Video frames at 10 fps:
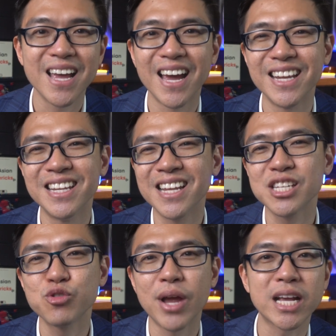and
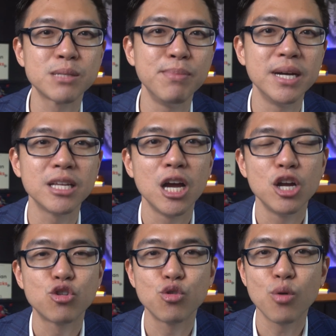industry experts
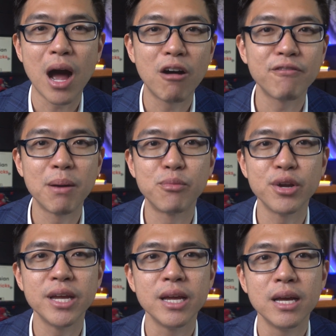throughout
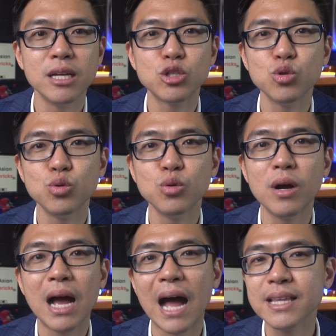February
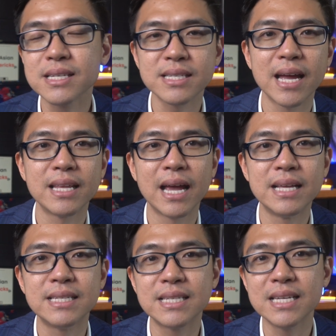to understand
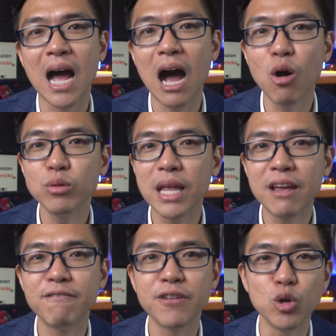and see how
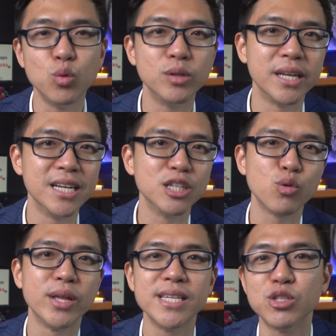they view the year
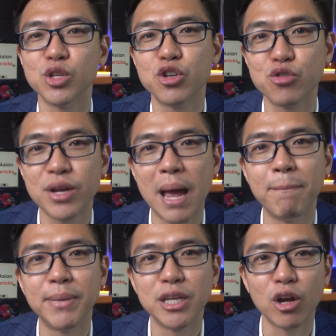2023
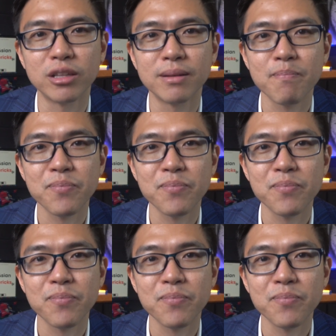and beyond.